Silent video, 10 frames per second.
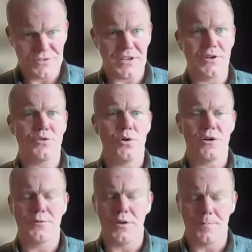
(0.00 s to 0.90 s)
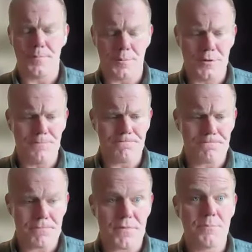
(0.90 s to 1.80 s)
continued to work for other
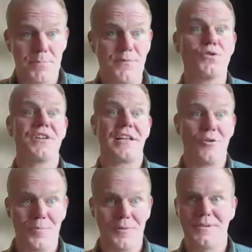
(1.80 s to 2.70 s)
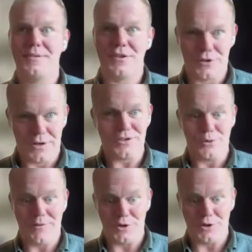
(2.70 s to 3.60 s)
people before setting up
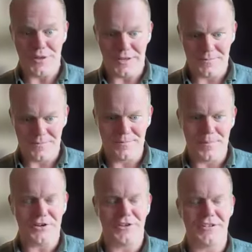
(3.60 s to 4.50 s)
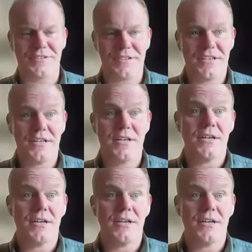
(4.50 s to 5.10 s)
having another bash at it,